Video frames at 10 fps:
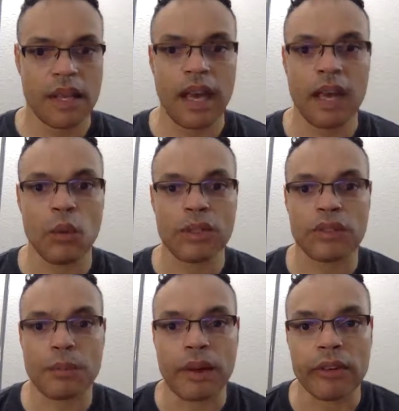Hey, what's
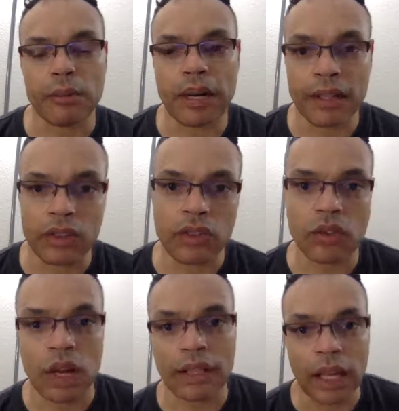up, everybody? This is
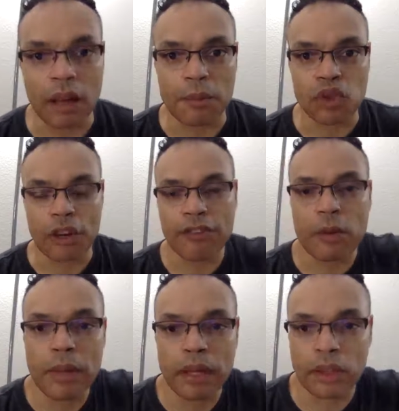Ron K. Armstrong,
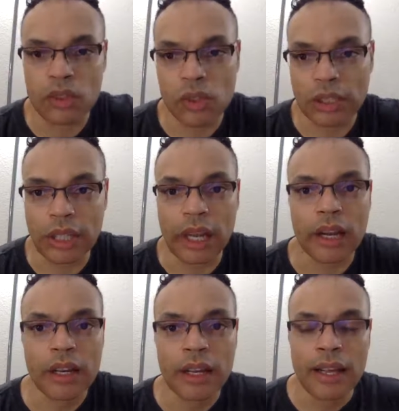filmmaker
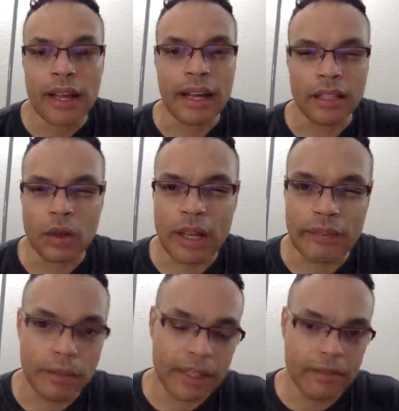extraordinaire. I know I
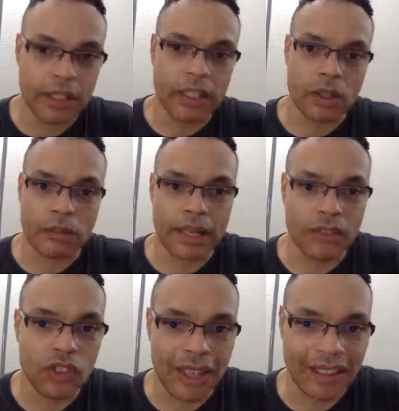haven't made a video on my
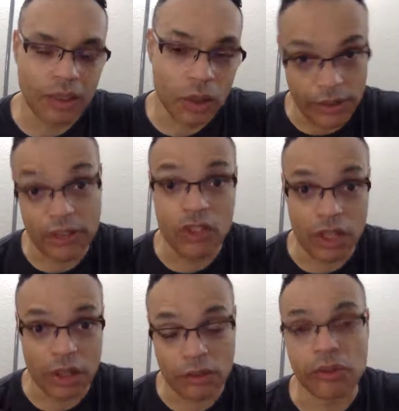channel, on this
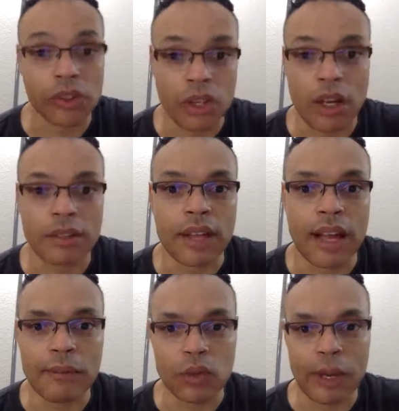channel, for a long
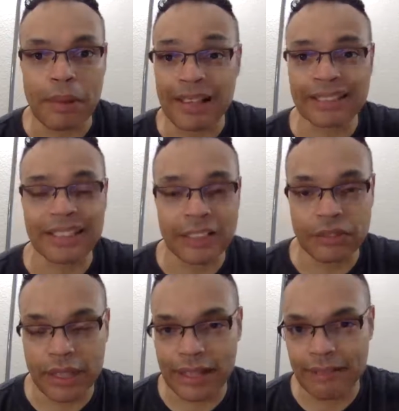time, so I apologize
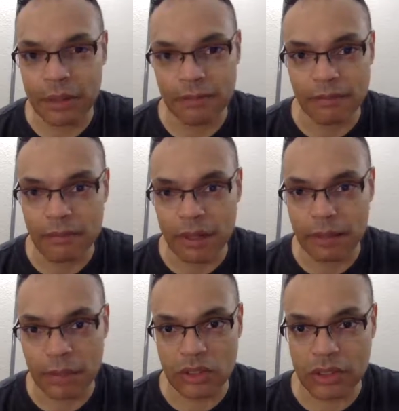for that. I've been very
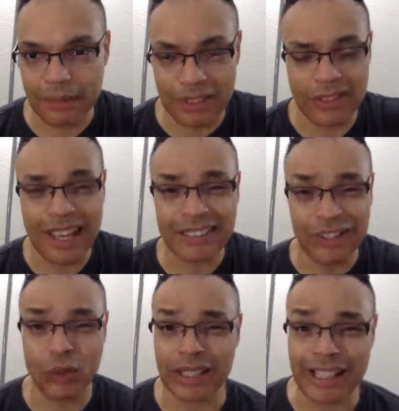busy. I've been actually
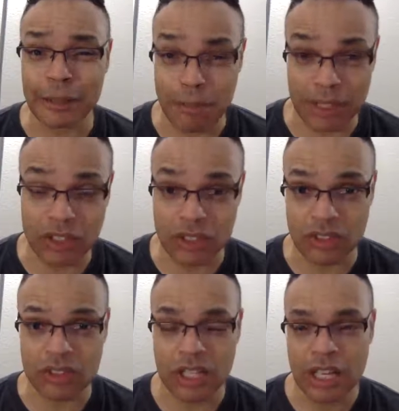doing a lot of
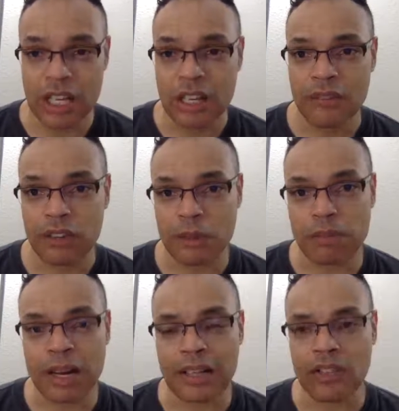pitches for some
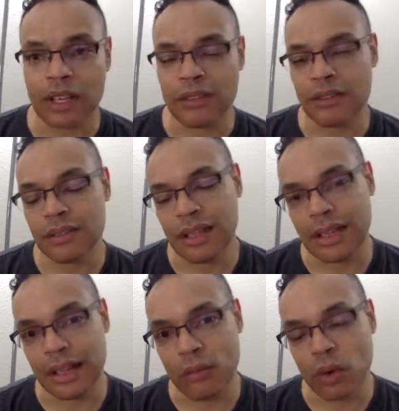projects
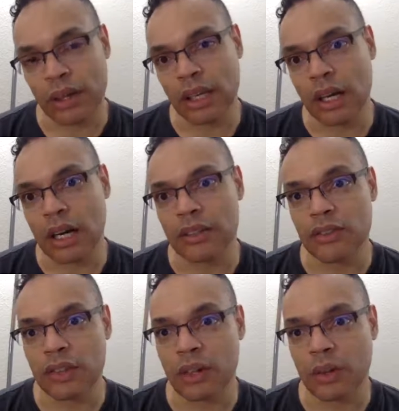that I'm working on.
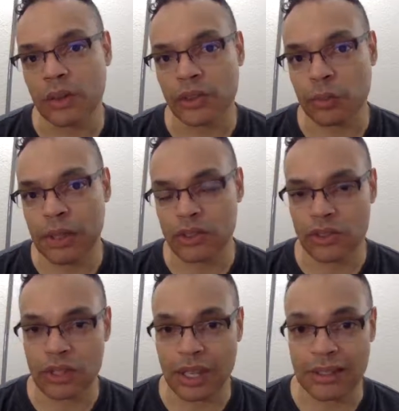So those
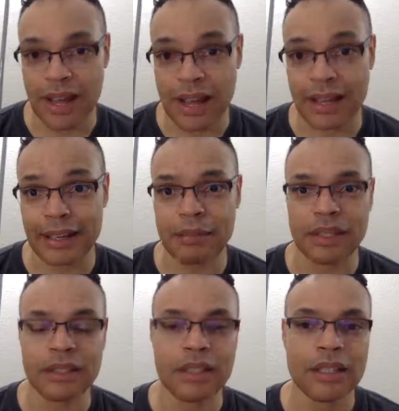pitches take time,
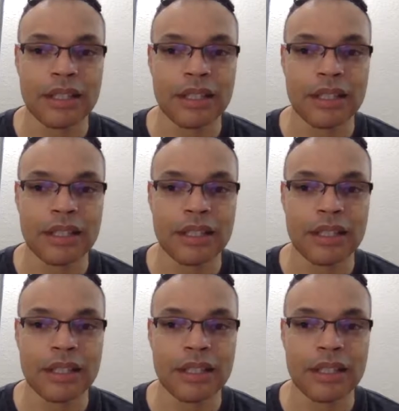and